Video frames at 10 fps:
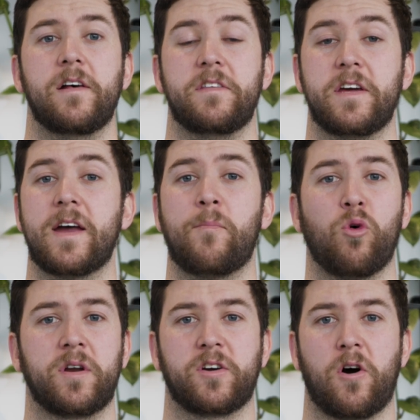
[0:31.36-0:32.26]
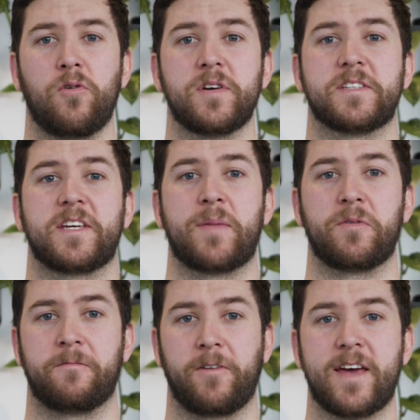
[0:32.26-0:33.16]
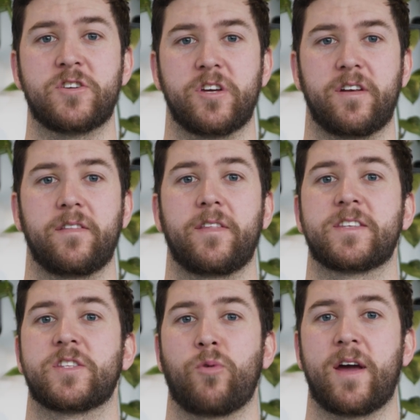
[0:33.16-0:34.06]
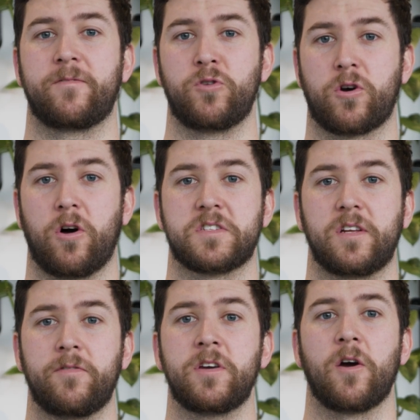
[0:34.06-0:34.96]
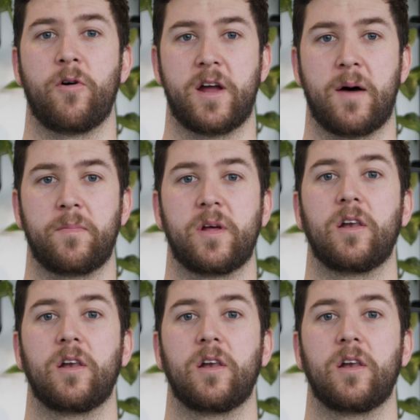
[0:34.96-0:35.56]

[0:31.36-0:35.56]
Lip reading: Their number one goal is to keep inflation, that's the rate of your cost of living going up,